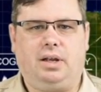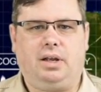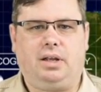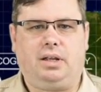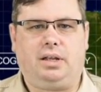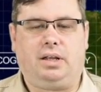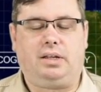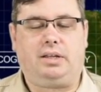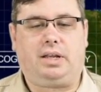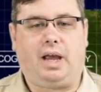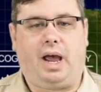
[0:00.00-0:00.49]

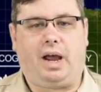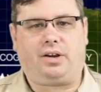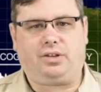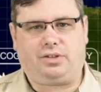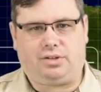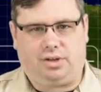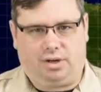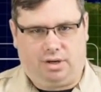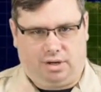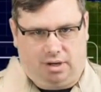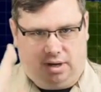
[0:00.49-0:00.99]
The attackers
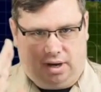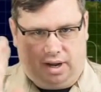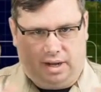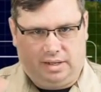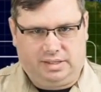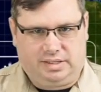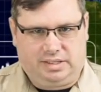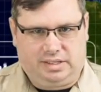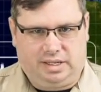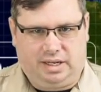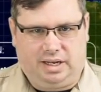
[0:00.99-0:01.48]
are
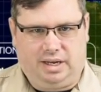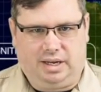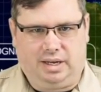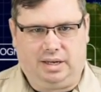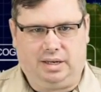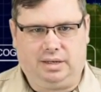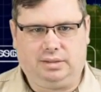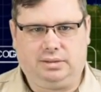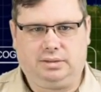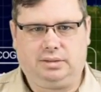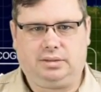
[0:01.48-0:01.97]

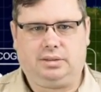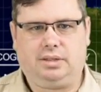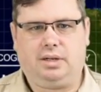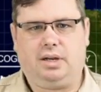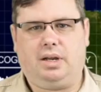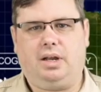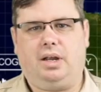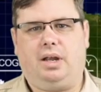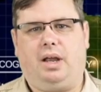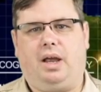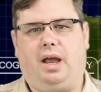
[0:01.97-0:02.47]
unseen,
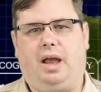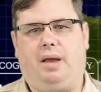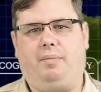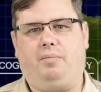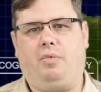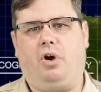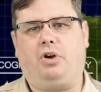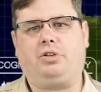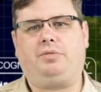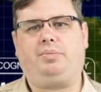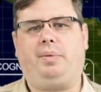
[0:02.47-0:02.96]
and
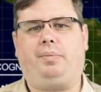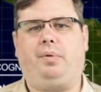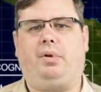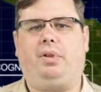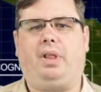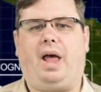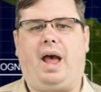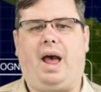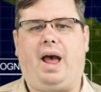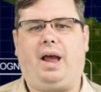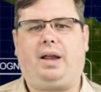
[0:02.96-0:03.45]
most people
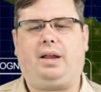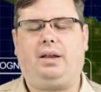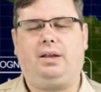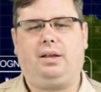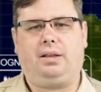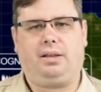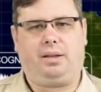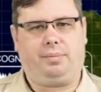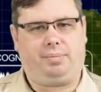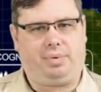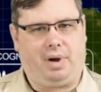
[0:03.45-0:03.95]
lack
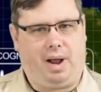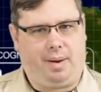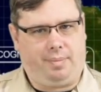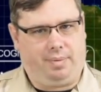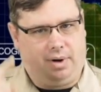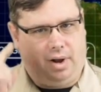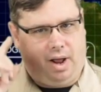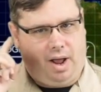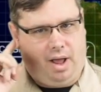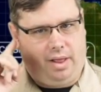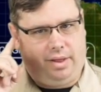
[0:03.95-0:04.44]
the proper
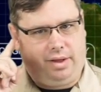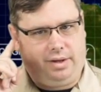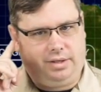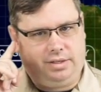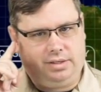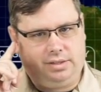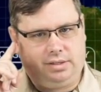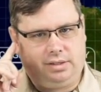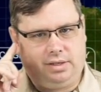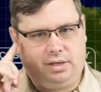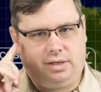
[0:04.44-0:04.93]

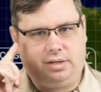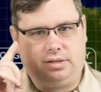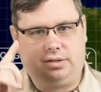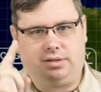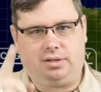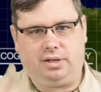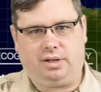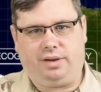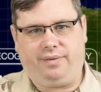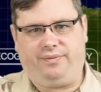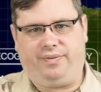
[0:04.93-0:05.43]
knowledge
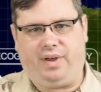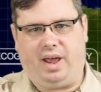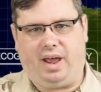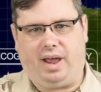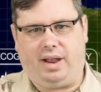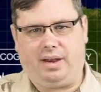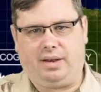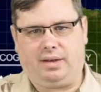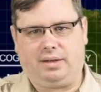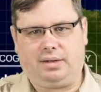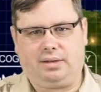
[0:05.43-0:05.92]
to
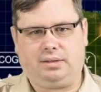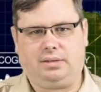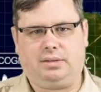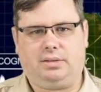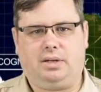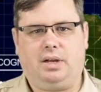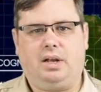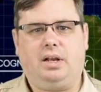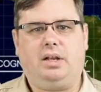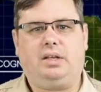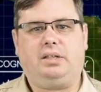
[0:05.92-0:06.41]
defend.
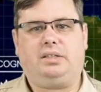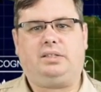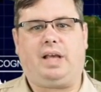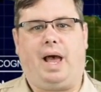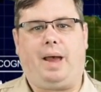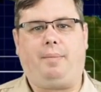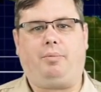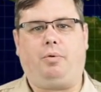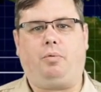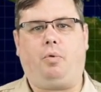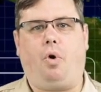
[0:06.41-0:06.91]

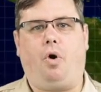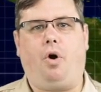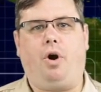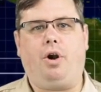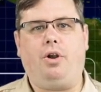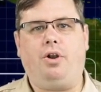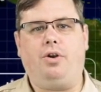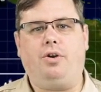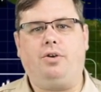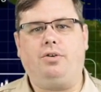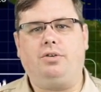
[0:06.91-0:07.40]
Cyber war
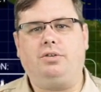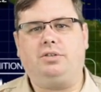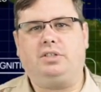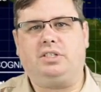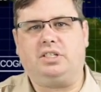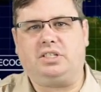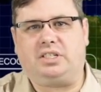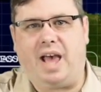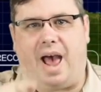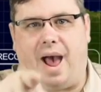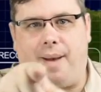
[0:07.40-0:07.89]
news
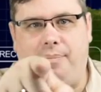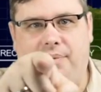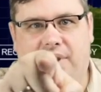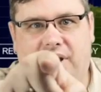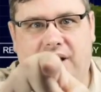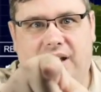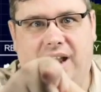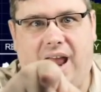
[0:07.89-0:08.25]
is happening